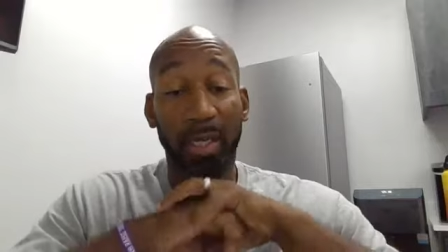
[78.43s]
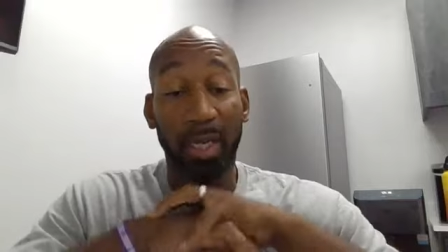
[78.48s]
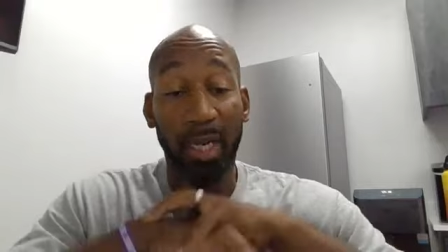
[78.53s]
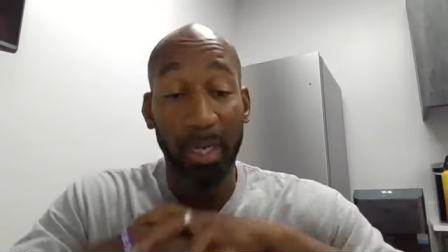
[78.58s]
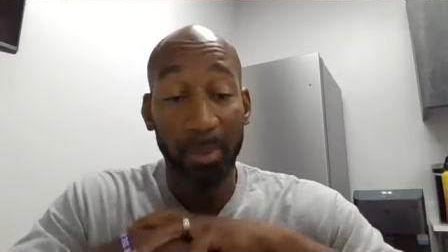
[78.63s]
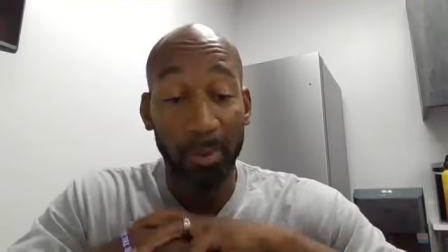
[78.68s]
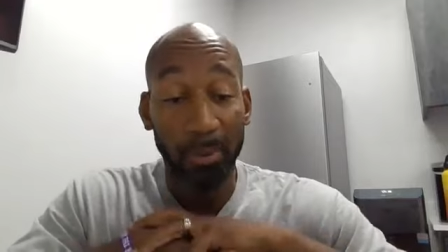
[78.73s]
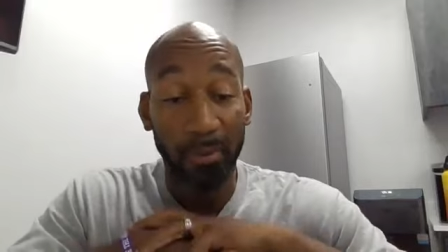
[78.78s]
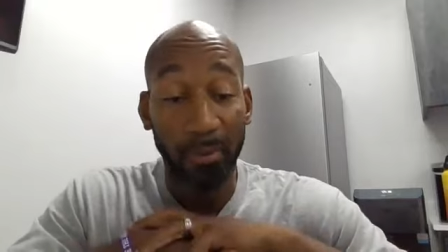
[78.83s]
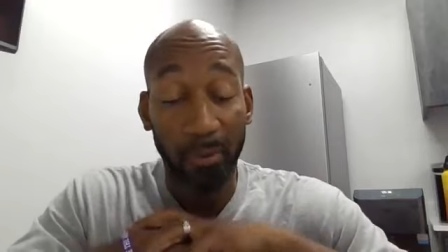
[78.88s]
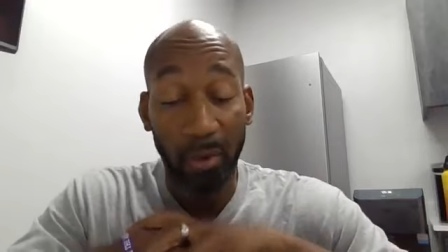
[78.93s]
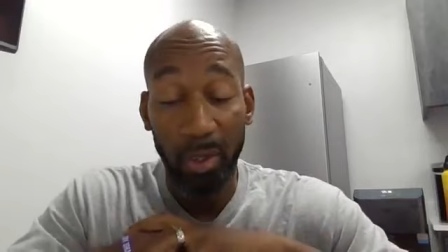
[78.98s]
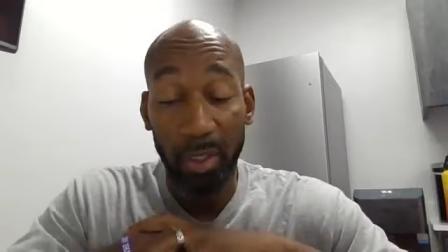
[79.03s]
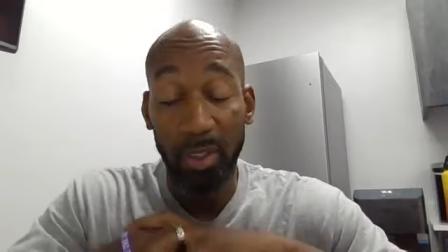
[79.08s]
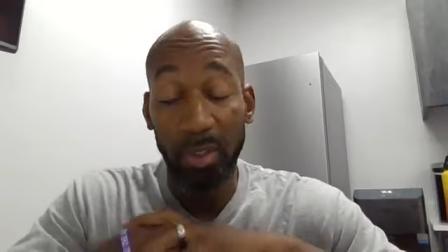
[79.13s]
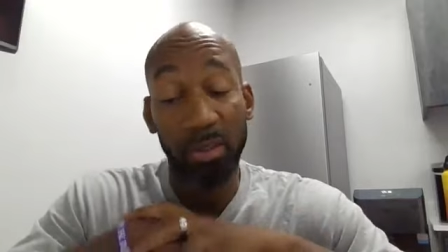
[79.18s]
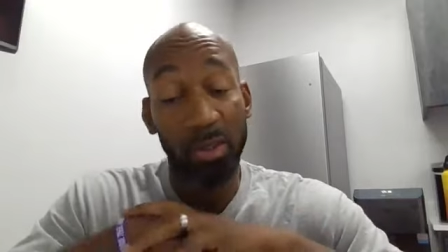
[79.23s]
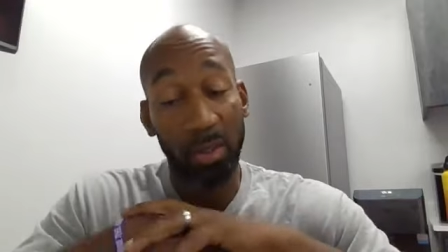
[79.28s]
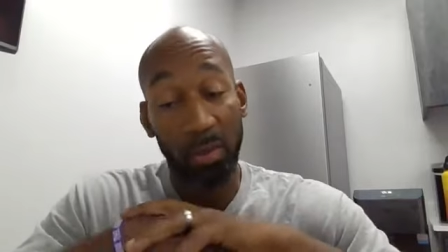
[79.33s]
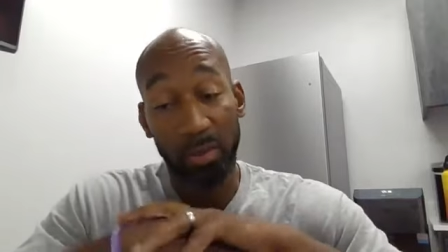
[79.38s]
A lot of people have
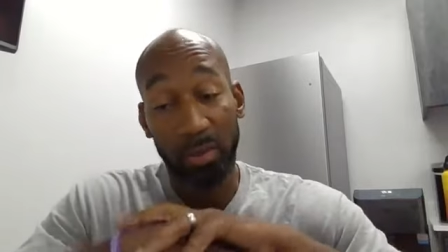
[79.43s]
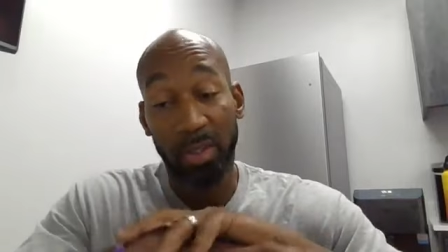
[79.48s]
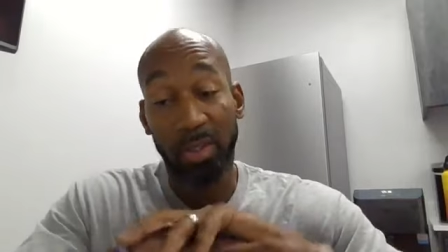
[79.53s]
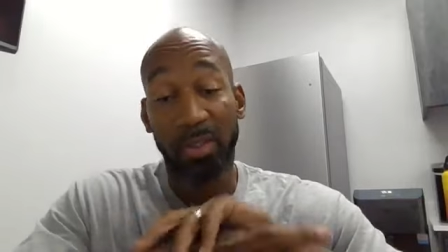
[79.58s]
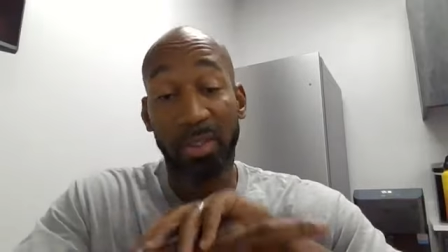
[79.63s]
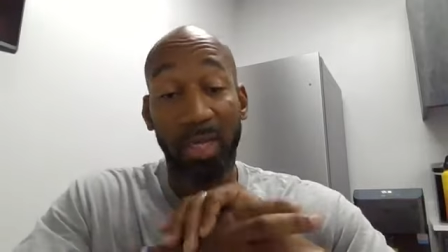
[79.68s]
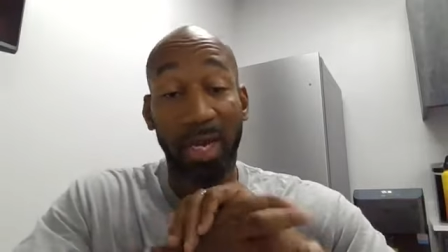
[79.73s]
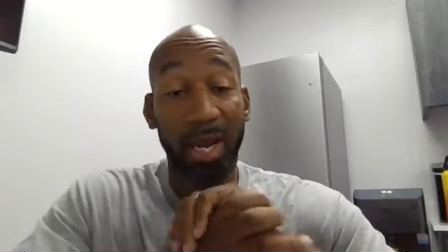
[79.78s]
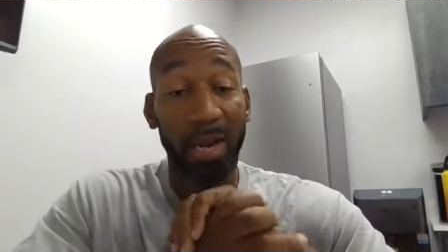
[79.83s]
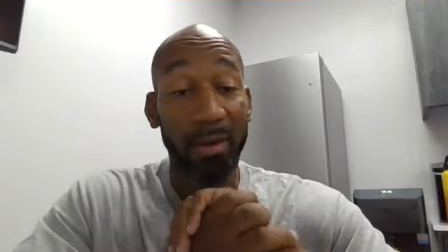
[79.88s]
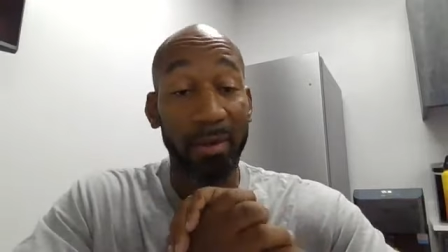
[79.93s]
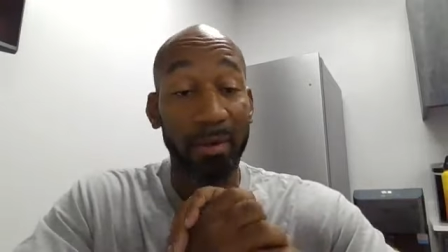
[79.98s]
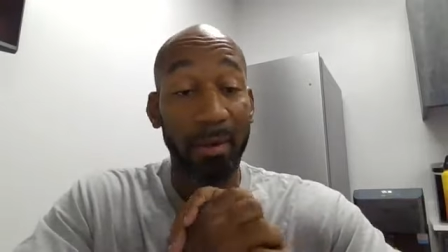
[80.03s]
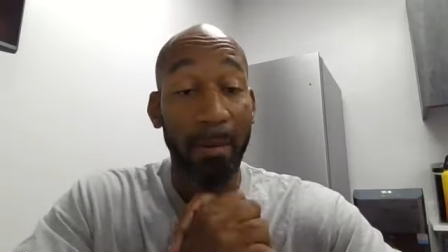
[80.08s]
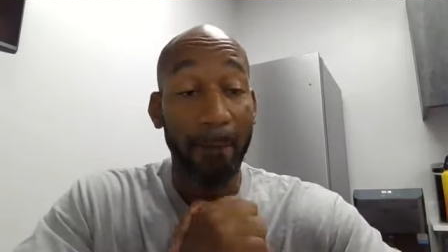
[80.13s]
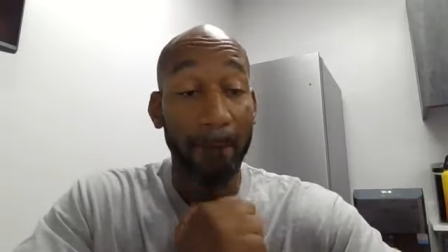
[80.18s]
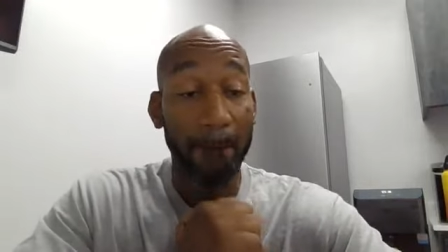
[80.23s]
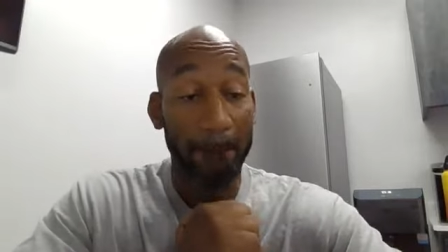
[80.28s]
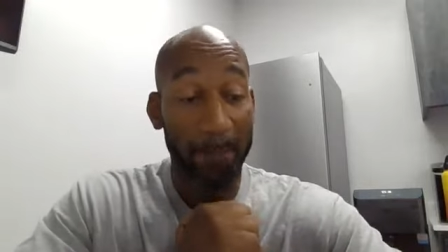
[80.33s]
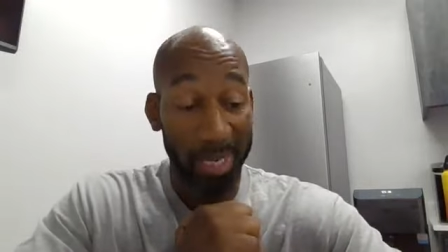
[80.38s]
already chosen their side
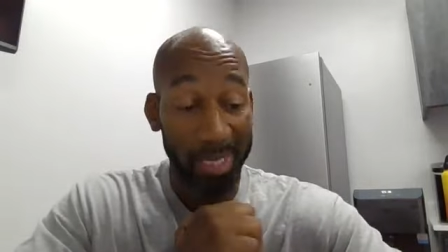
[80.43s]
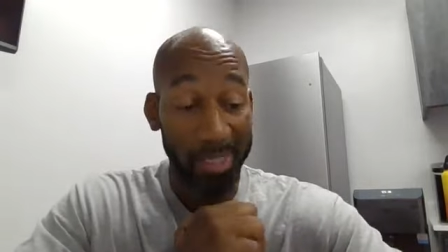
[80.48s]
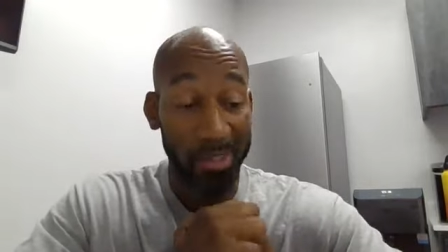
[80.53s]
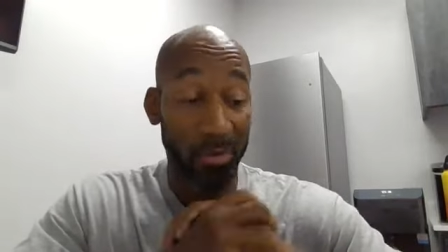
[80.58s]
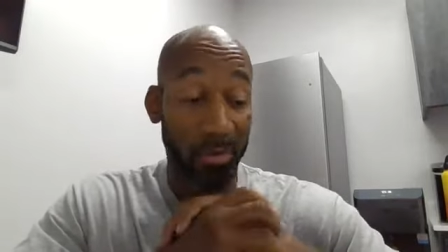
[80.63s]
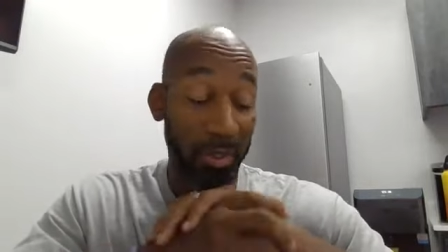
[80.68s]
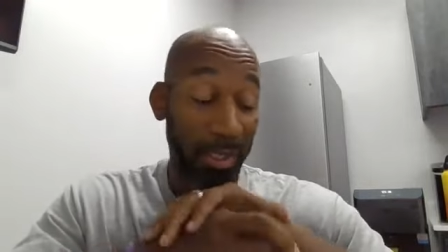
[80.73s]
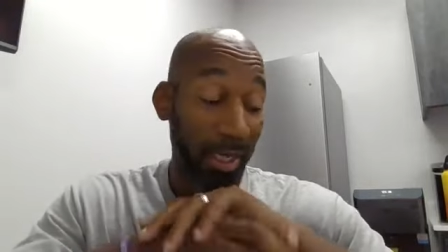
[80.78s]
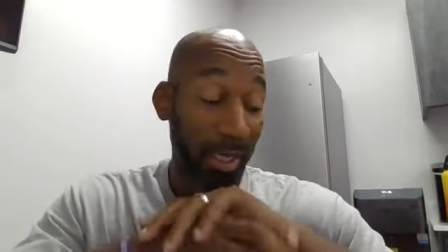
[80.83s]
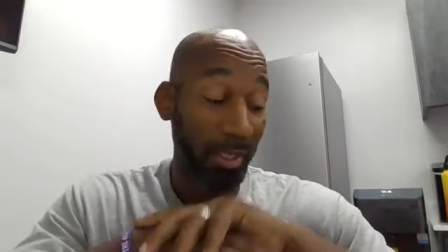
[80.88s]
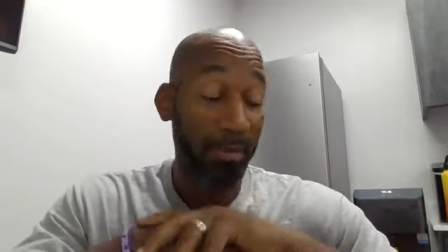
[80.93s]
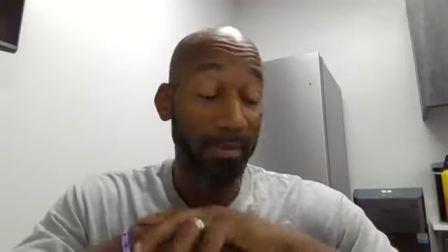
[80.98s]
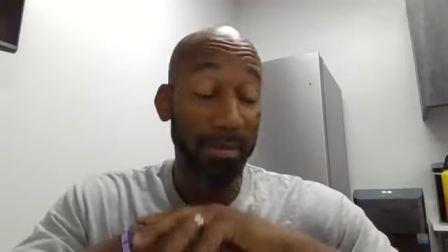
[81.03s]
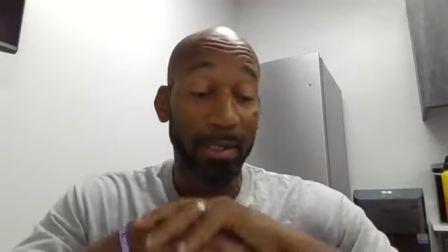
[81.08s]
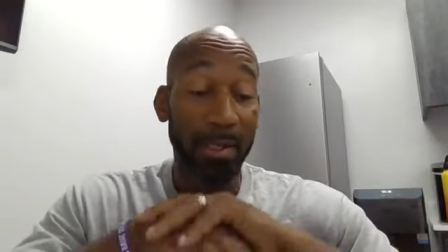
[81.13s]
based on that.